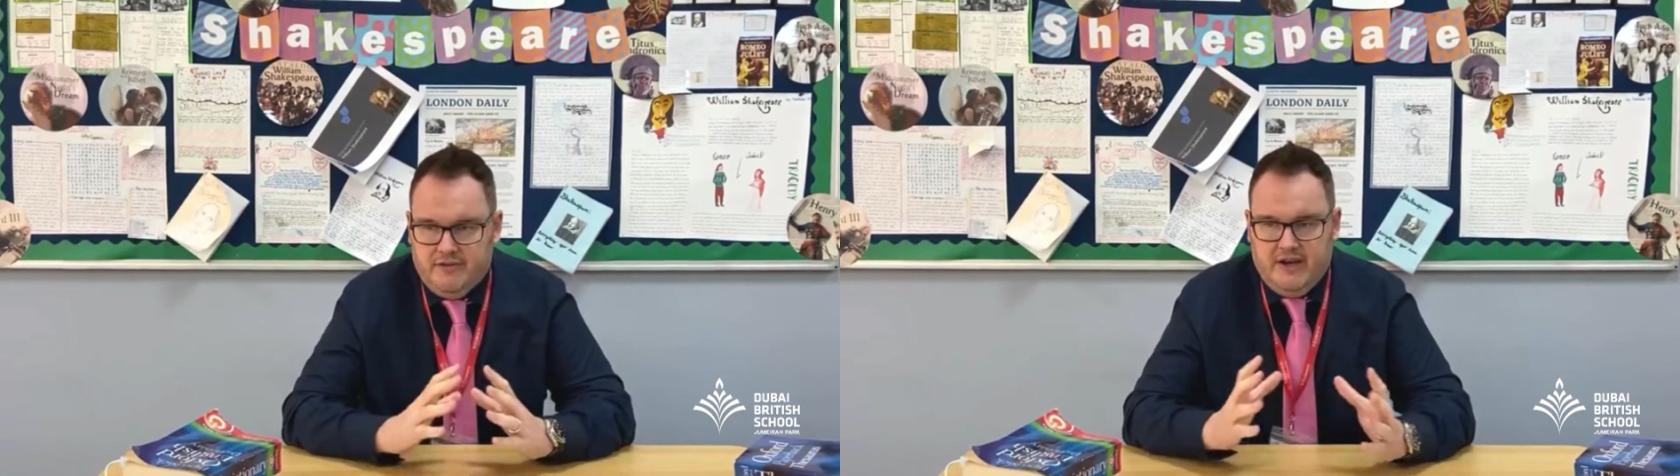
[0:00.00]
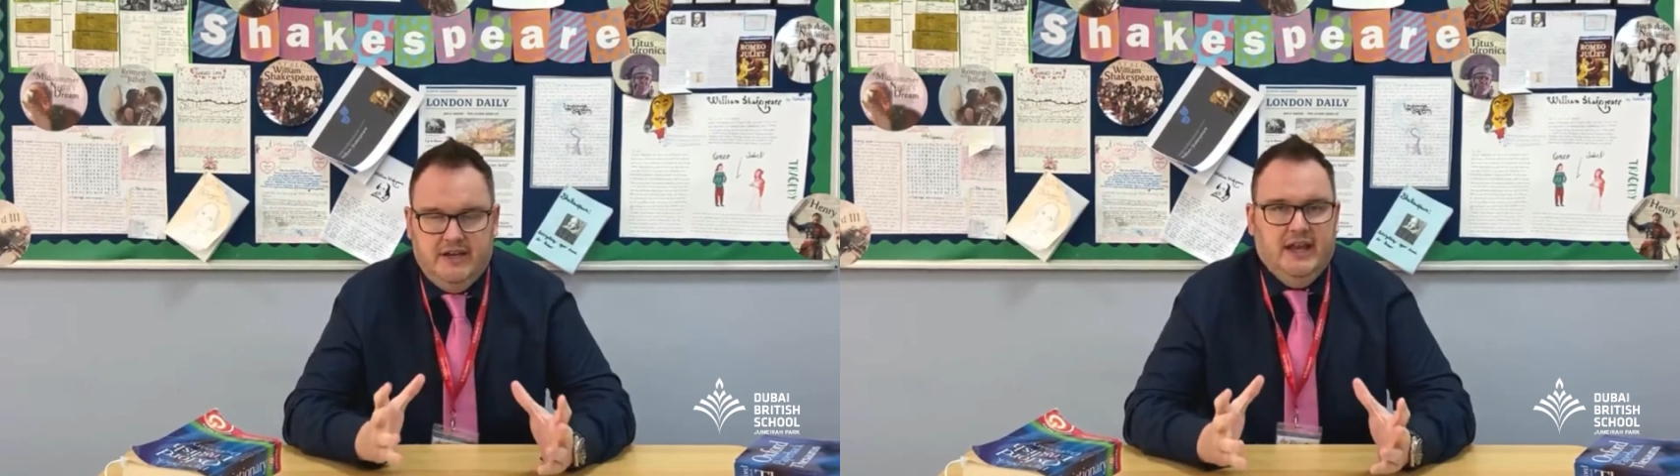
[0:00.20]

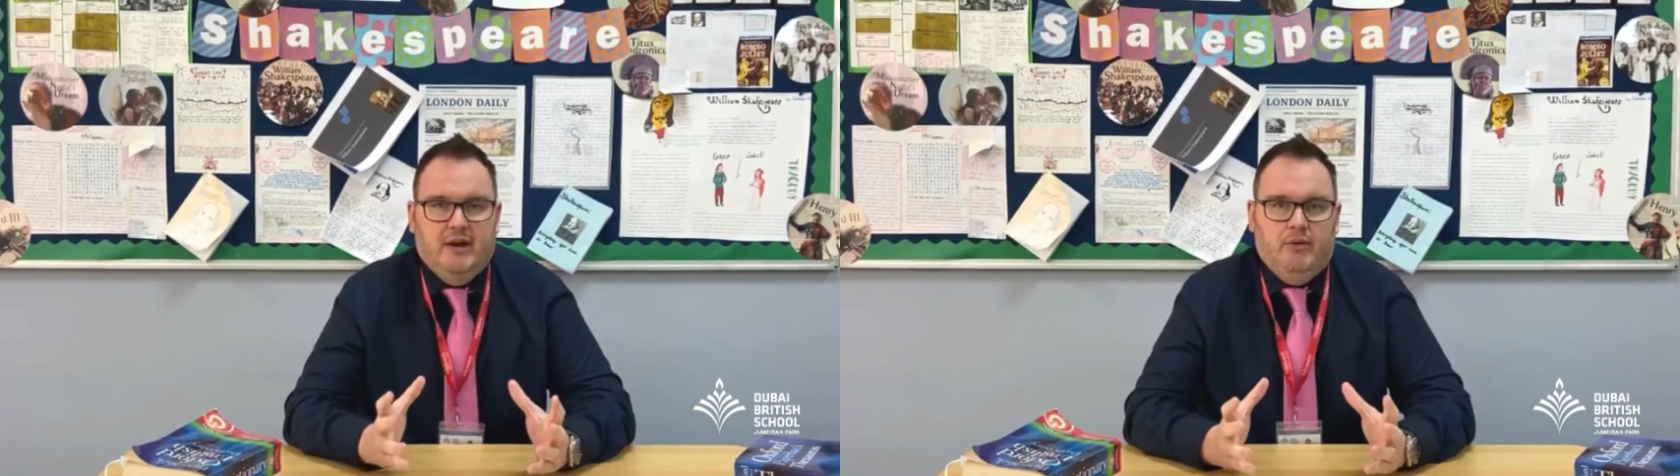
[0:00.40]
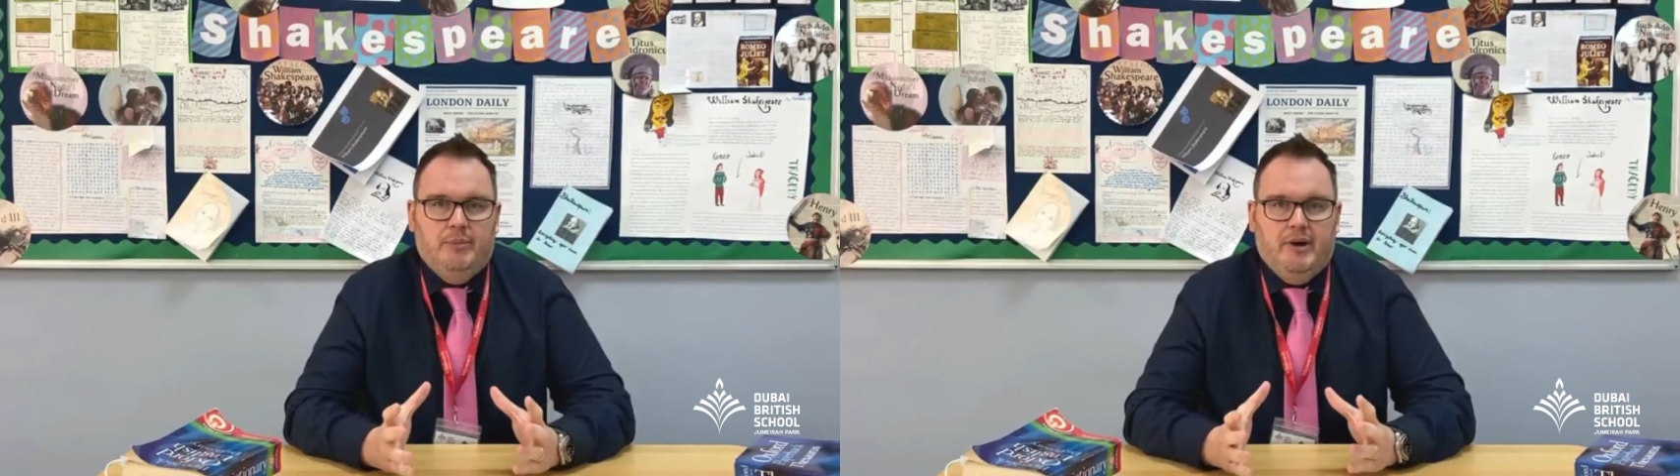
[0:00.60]
finding
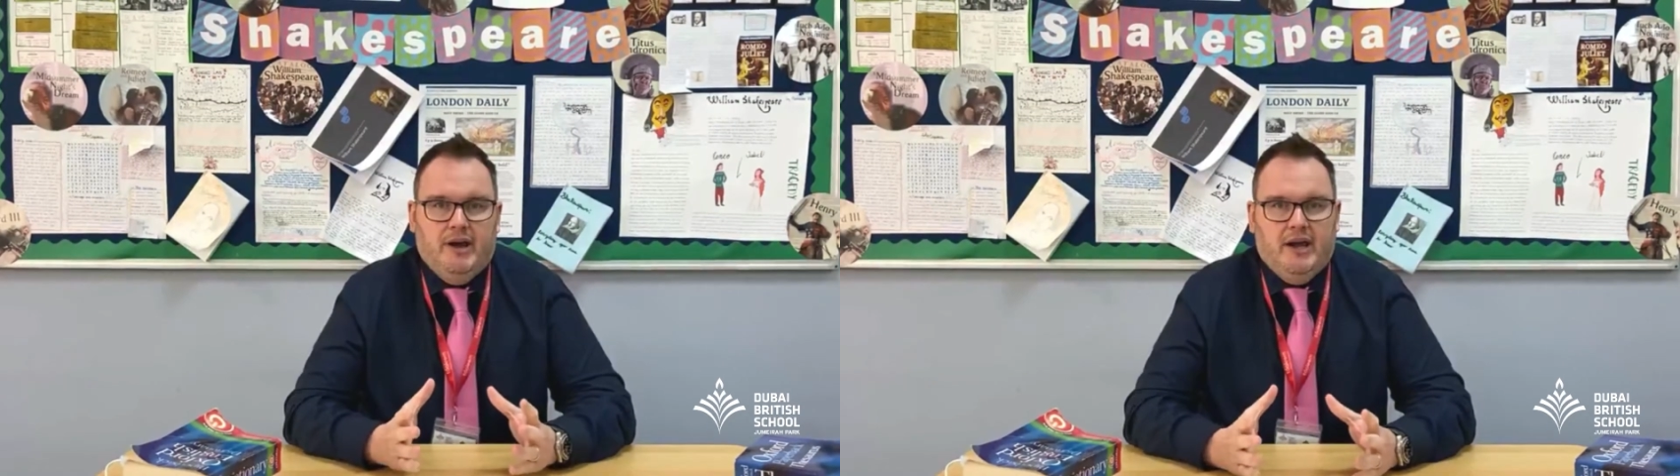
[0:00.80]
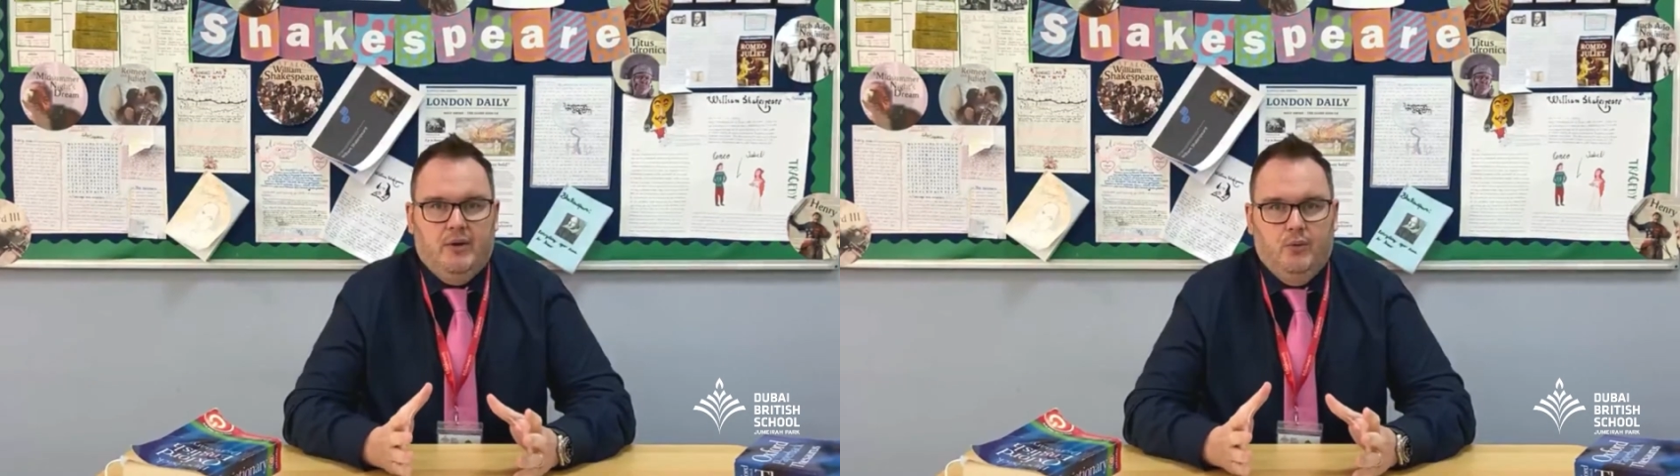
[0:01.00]
out about
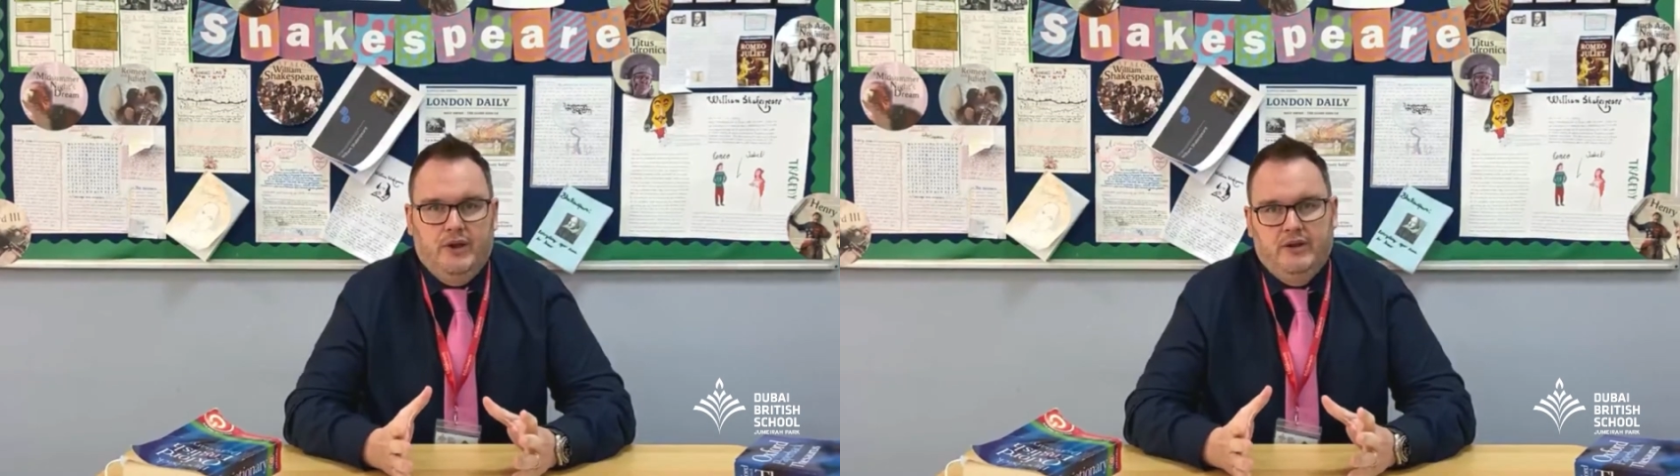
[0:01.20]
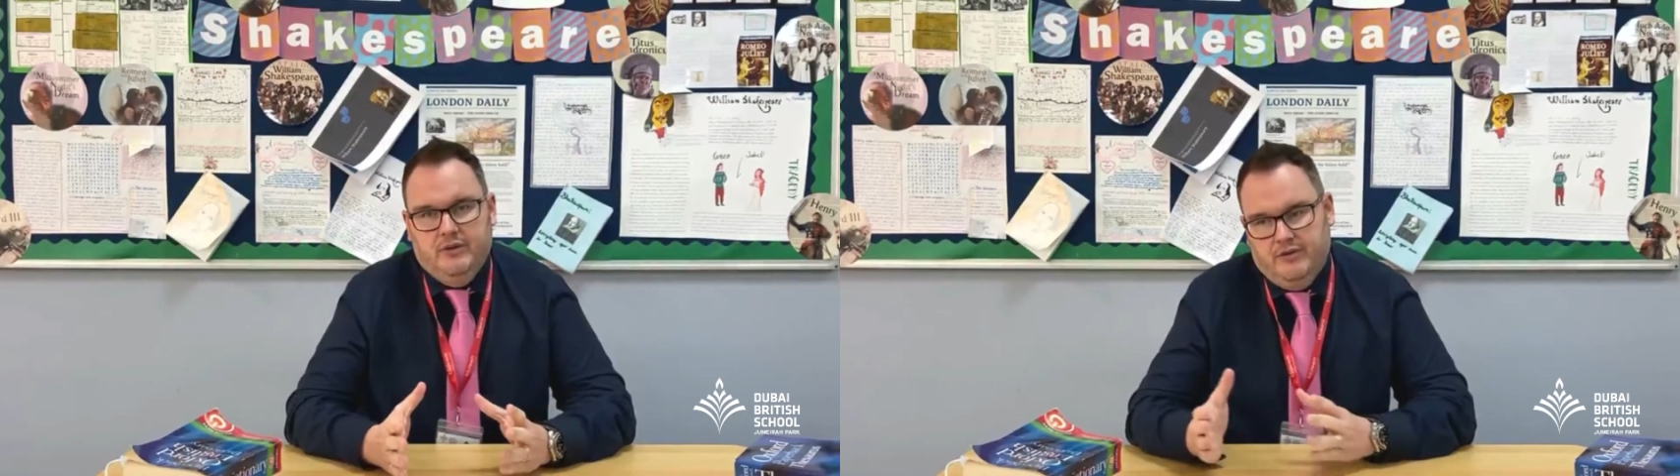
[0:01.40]
how we
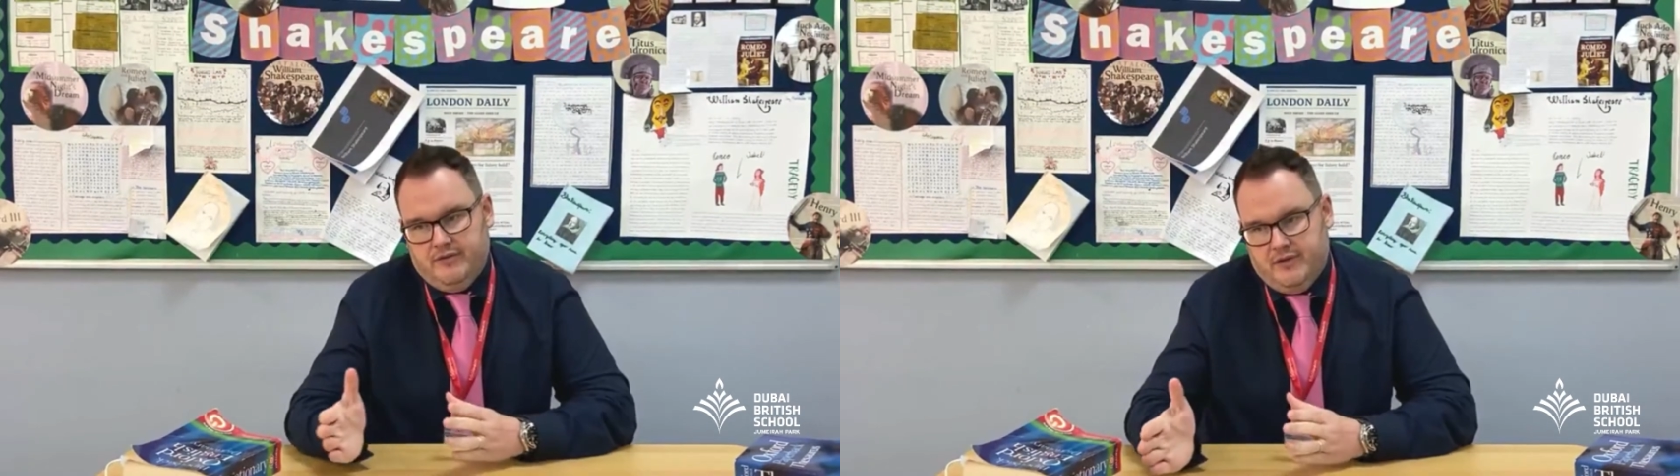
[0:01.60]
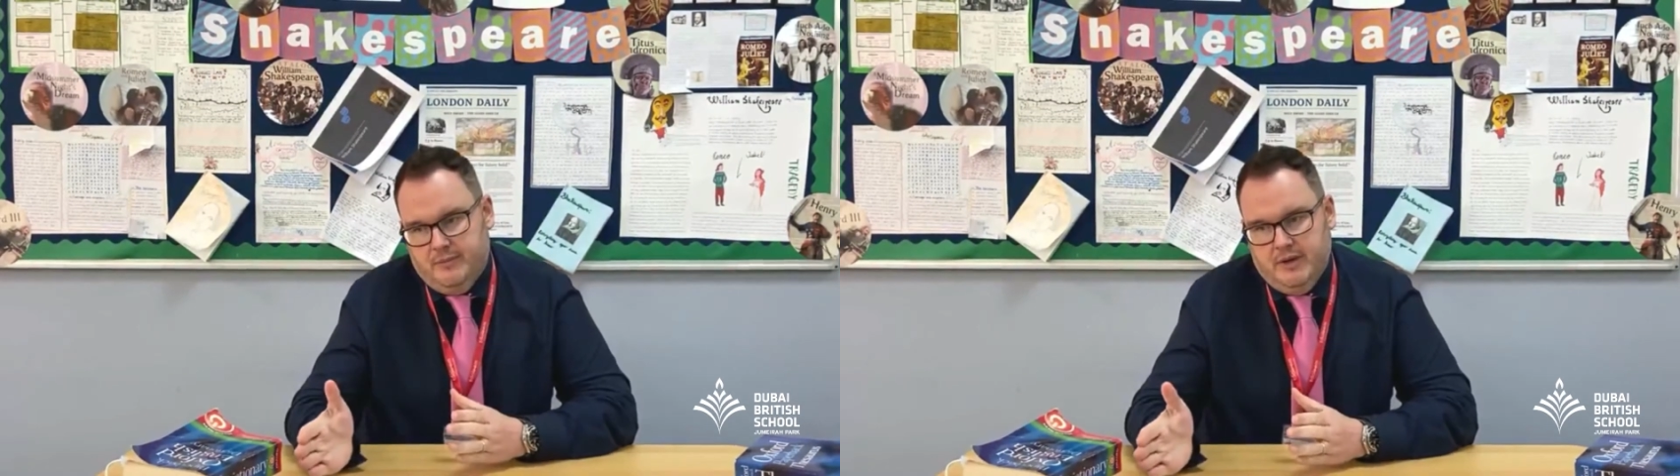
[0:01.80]
go
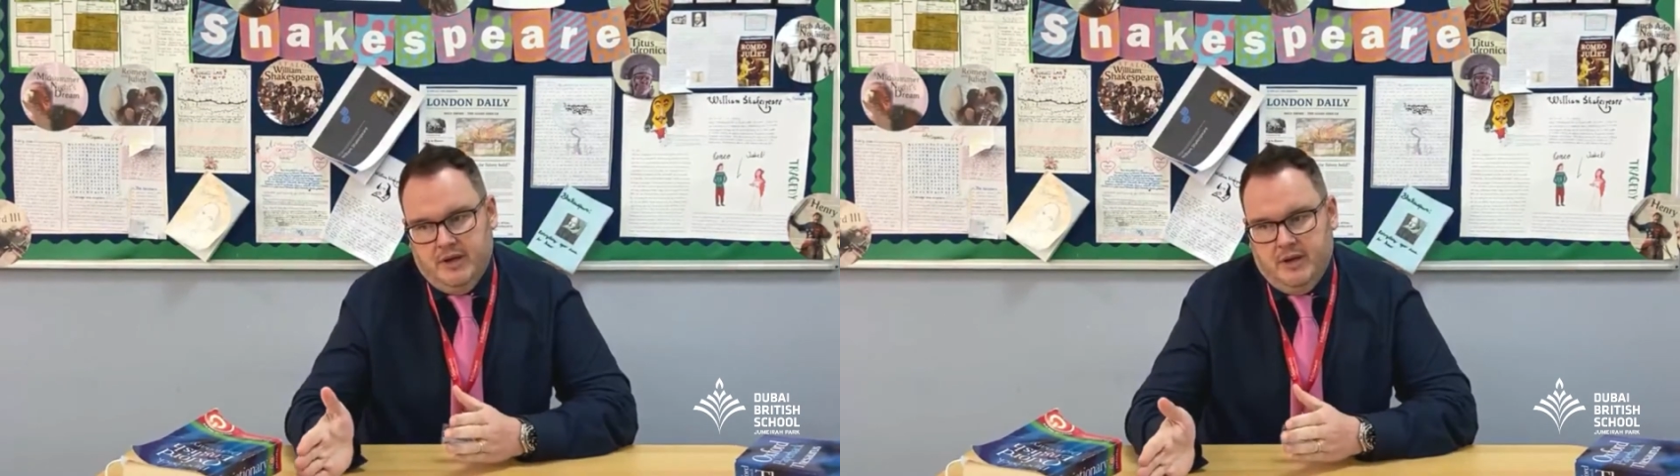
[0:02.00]
from